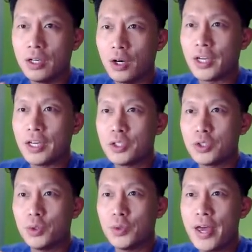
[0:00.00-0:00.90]
Okay,
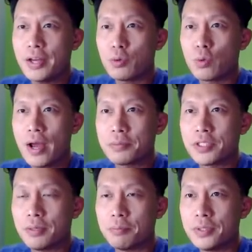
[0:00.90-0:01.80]
so that wraps
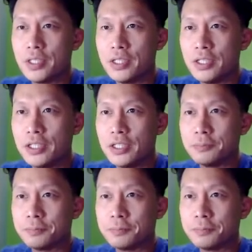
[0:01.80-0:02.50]
up the